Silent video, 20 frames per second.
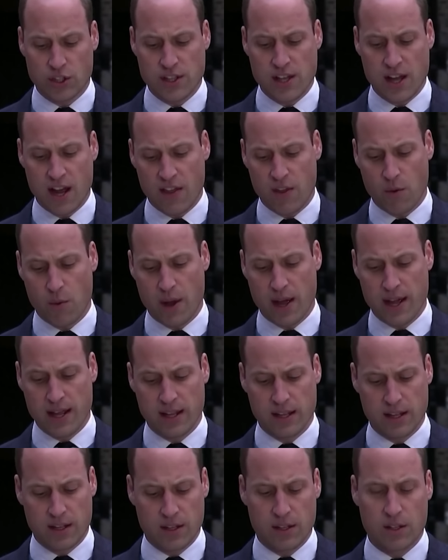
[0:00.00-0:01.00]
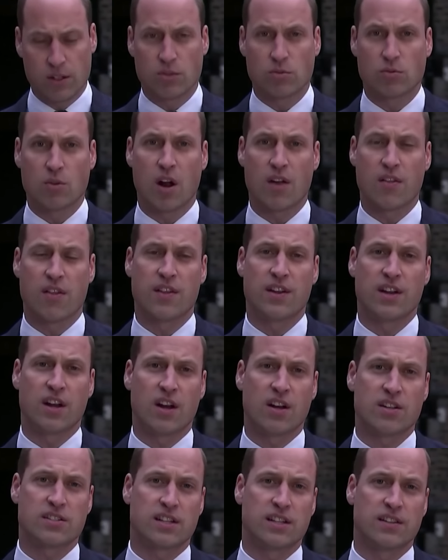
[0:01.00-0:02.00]
he revealed.
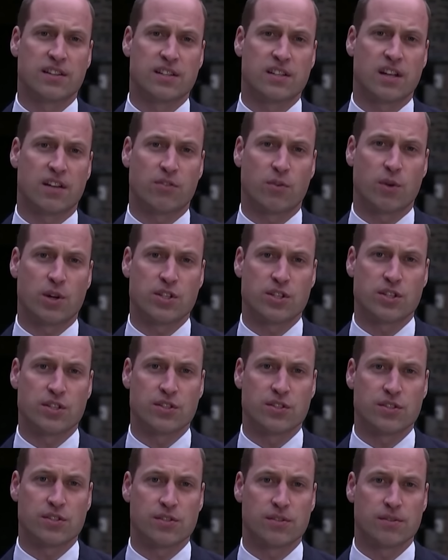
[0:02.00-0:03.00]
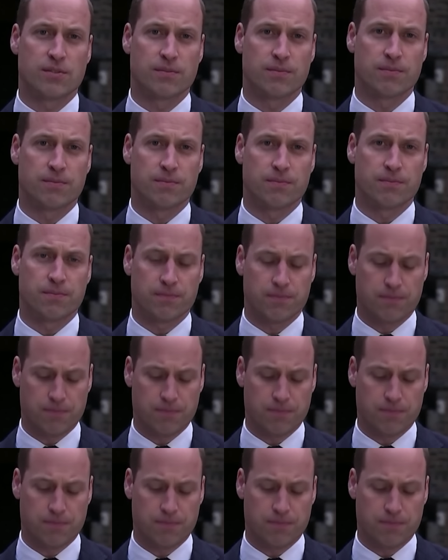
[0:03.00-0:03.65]
This reflection underscores the